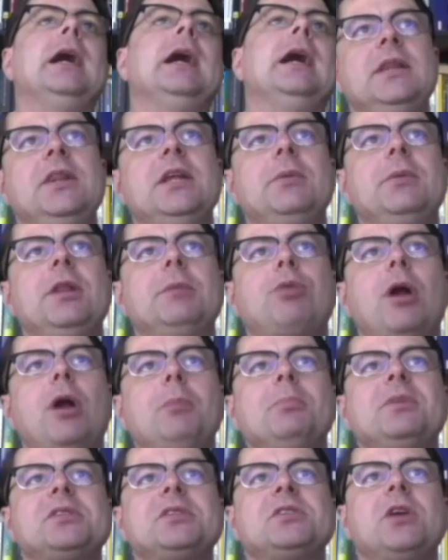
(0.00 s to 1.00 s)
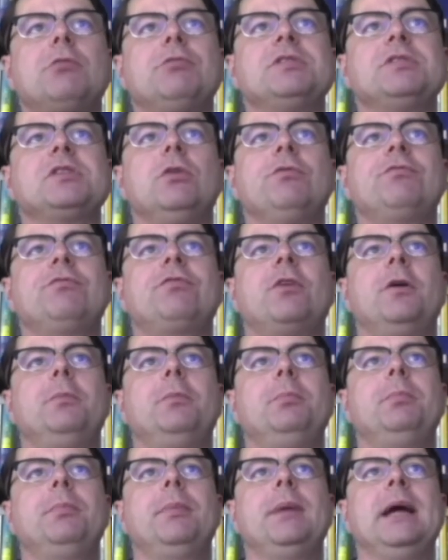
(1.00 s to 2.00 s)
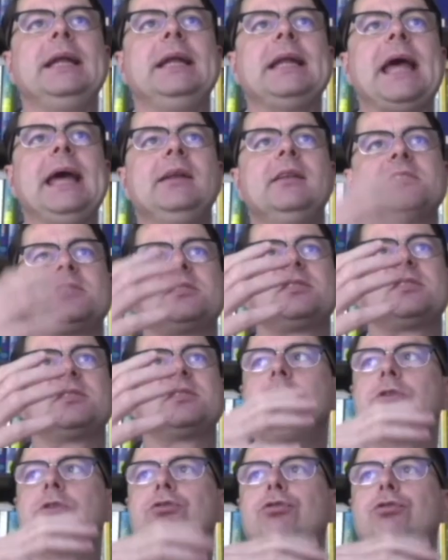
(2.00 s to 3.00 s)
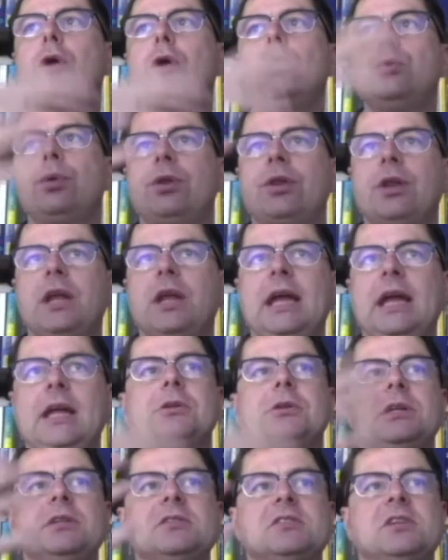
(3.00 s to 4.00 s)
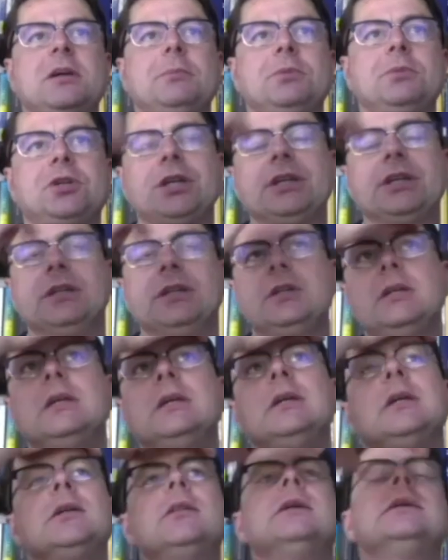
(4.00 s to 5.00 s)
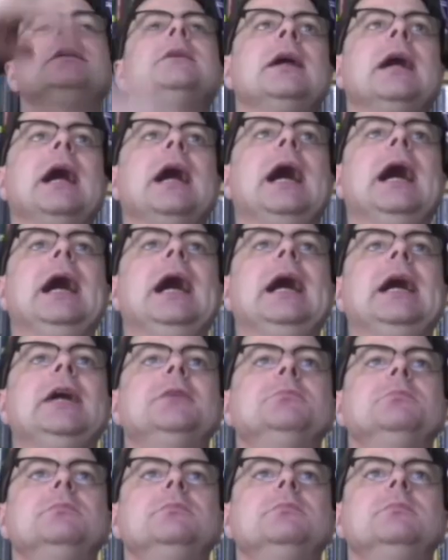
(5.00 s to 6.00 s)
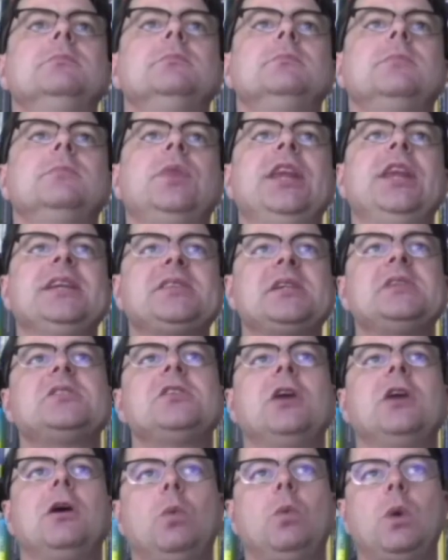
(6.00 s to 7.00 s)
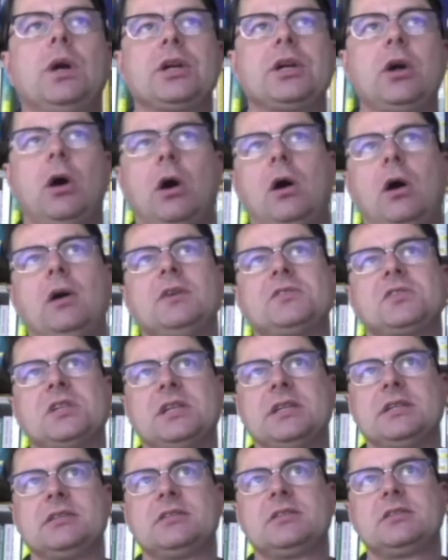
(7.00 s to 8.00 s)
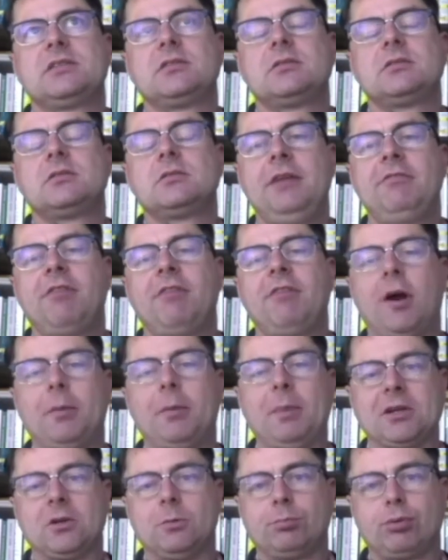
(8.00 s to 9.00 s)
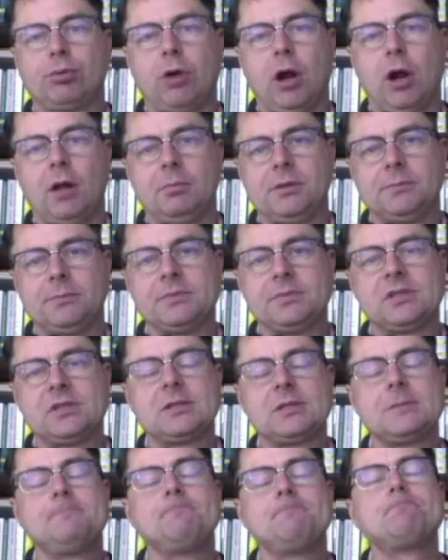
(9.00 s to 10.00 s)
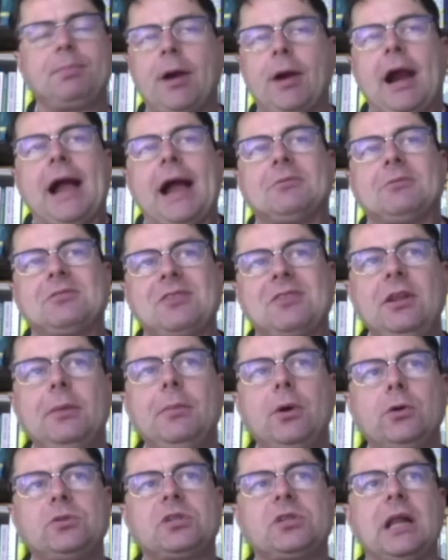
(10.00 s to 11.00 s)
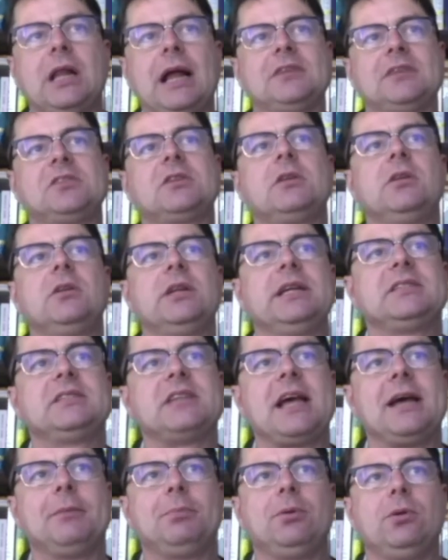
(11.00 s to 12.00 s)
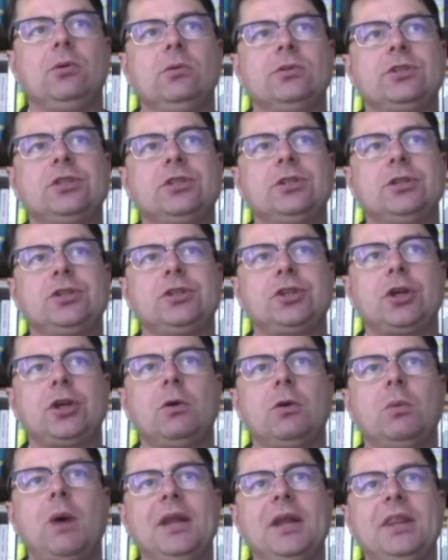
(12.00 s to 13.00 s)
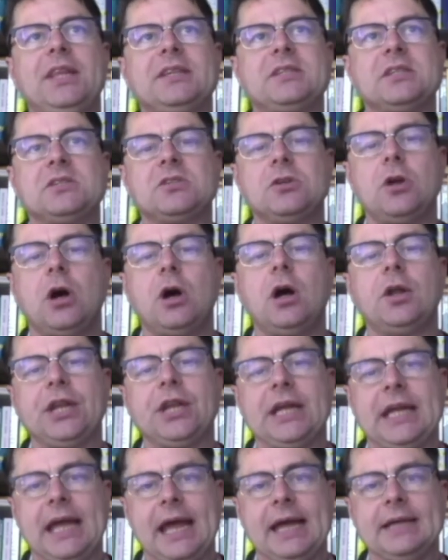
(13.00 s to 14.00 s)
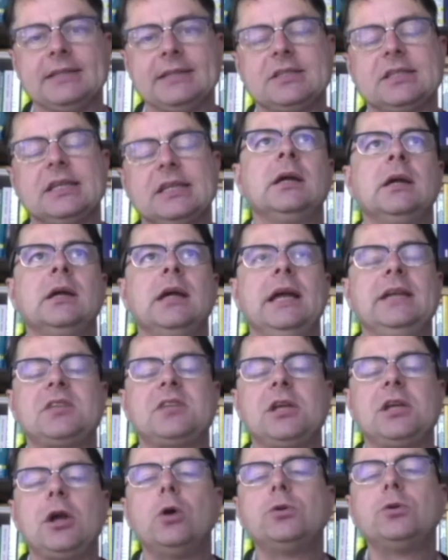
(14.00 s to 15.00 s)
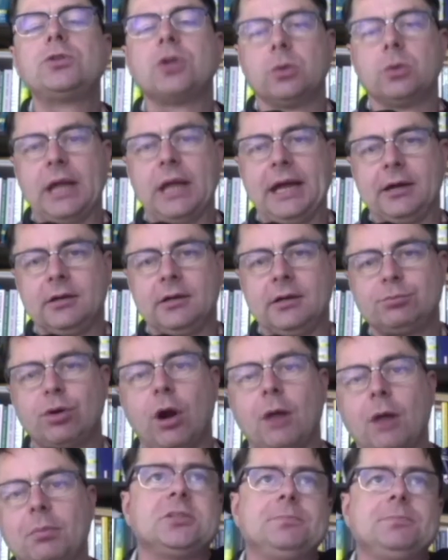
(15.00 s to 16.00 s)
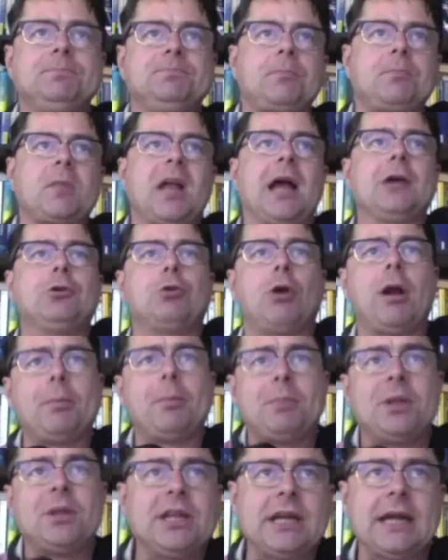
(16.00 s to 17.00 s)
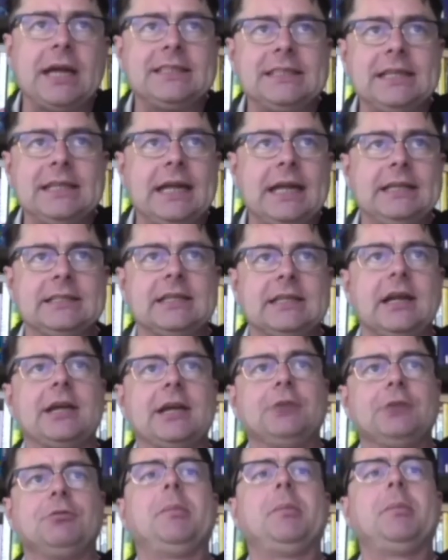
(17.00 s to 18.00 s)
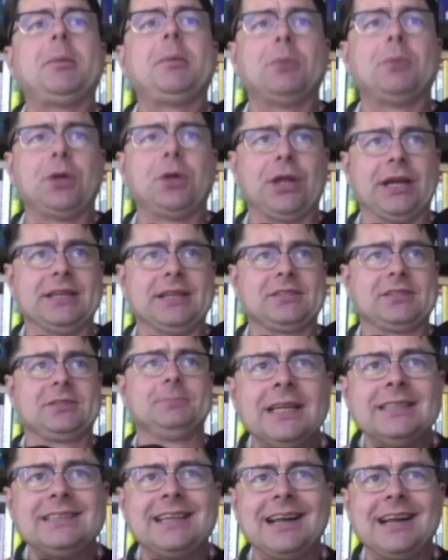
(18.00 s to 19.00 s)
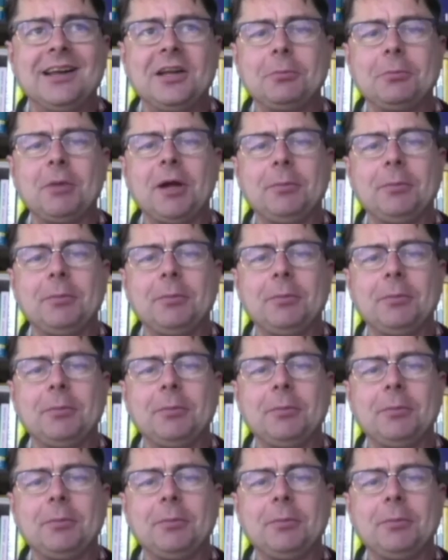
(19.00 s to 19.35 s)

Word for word: the problem does not result from endless growth in consumption. Um, this is not what causes environmental problems. Perhaps the most classical example to show why this is not the case is the ozone layer problem. I grew up in the 1980s and I can remember this telling my